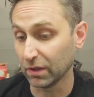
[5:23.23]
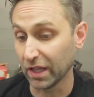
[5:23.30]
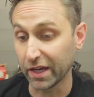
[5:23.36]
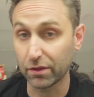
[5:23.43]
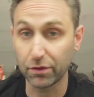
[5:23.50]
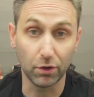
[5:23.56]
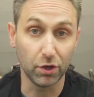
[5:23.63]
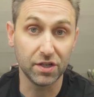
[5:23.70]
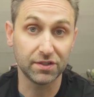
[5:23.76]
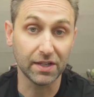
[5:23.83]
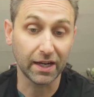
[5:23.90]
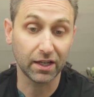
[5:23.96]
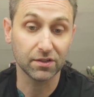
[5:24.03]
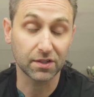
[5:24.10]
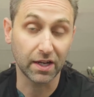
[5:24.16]
like
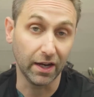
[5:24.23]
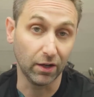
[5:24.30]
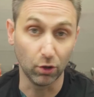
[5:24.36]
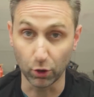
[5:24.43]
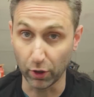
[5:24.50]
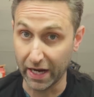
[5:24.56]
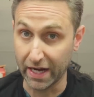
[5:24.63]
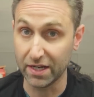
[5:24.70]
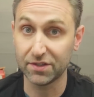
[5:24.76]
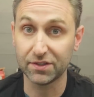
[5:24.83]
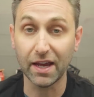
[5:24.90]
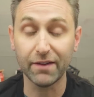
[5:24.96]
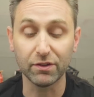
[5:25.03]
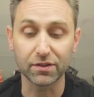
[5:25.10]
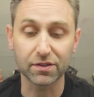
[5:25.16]
32nd scale or
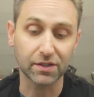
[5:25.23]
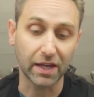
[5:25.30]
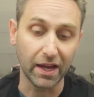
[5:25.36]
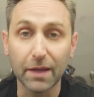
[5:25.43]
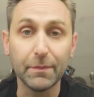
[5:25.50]
87th scale?